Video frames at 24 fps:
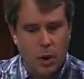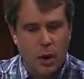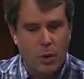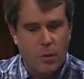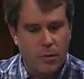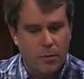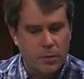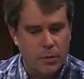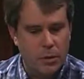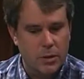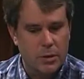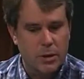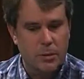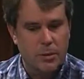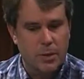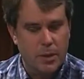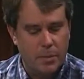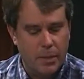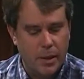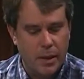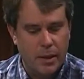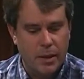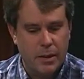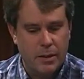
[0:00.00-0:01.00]
while before Sympathy
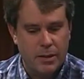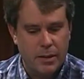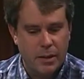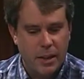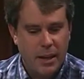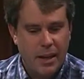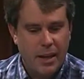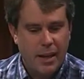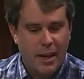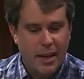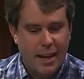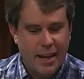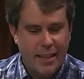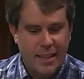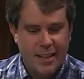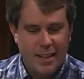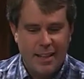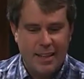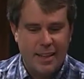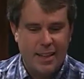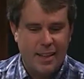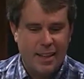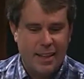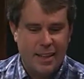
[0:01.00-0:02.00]
Pains, and
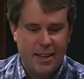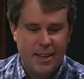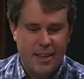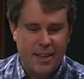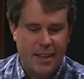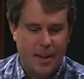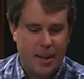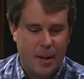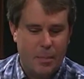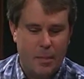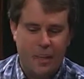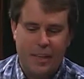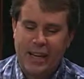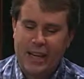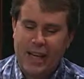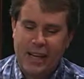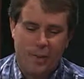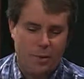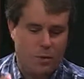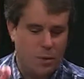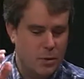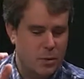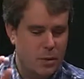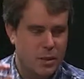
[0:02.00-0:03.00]
then, uh, um, but yeah, I
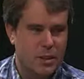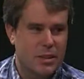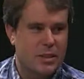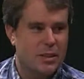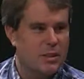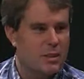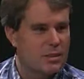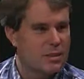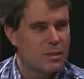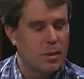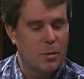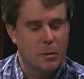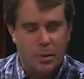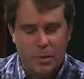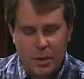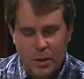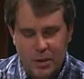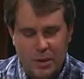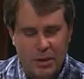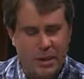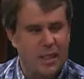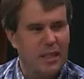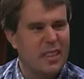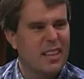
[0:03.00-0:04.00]
wrote this
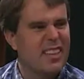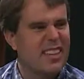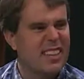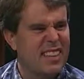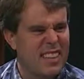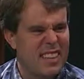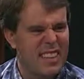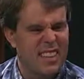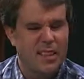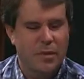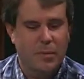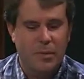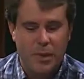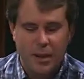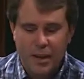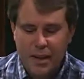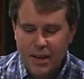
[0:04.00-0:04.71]
completely okay. thinking of him.